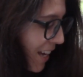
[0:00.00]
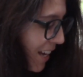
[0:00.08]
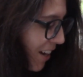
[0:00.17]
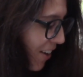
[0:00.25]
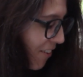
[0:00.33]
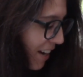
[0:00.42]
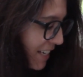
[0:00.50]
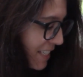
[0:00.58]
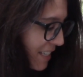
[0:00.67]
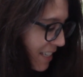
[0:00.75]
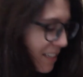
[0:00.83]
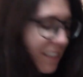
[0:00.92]
All right.
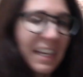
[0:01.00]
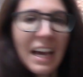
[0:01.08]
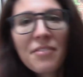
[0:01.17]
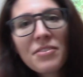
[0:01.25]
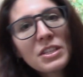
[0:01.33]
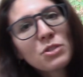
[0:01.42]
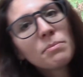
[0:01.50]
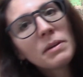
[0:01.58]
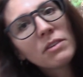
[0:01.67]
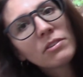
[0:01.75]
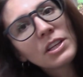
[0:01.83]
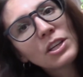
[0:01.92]
Yeah, this would be
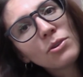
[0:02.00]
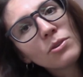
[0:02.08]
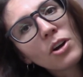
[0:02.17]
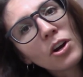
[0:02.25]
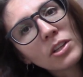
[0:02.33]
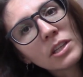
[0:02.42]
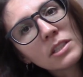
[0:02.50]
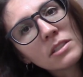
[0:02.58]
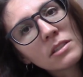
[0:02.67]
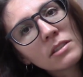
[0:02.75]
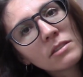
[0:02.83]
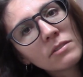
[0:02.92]
a really cute garland
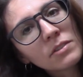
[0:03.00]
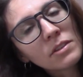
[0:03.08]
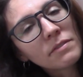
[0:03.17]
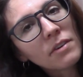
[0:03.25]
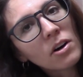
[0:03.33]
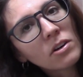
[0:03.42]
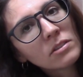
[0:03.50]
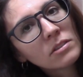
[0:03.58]
for the fall